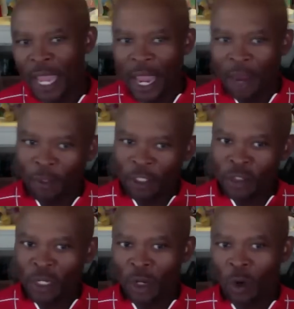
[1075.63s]
and we're
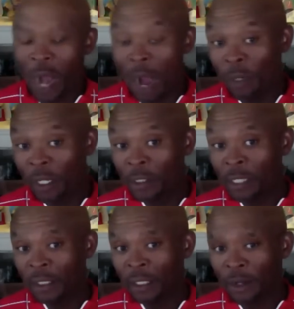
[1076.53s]
just gonna go out. We're gonna
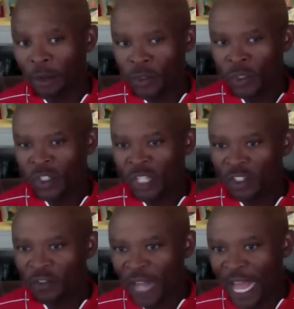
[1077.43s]
take the girls to
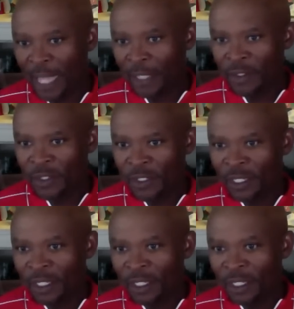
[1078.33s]
Six Flags